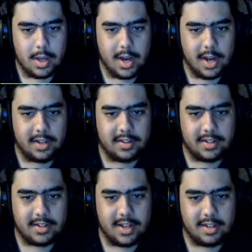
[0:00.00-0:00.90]
Anything
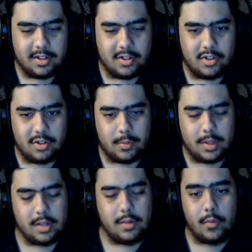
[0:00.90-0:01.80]
that it touches
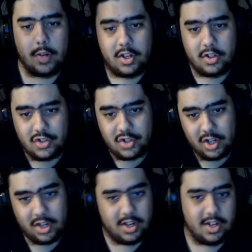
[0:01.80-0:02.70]
within range,
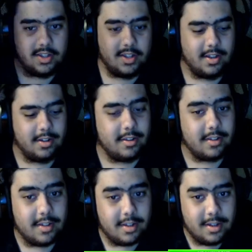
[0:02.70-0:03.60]
it does.
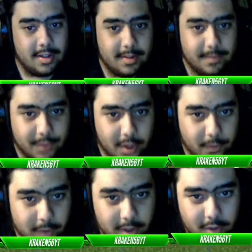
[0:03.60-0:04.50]
Now, if
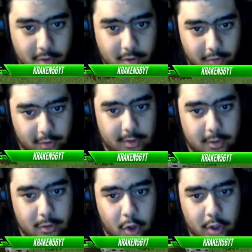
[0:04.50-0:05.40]
you didn't notice, there's a
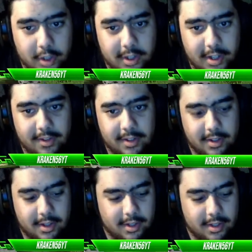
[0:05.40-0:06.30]
little targeting thing
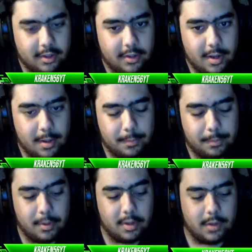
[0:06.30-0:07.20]
that I can
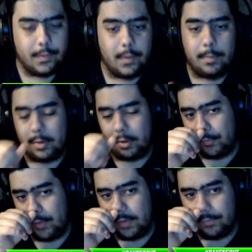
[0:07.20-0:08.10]
press. If I press
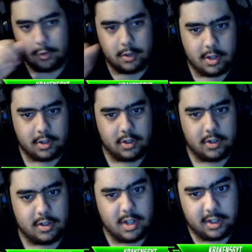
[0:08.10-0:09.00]
V for lock
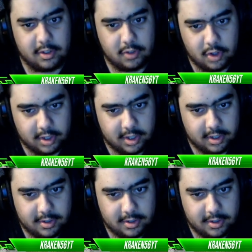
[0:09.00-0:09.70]
on, I can target it.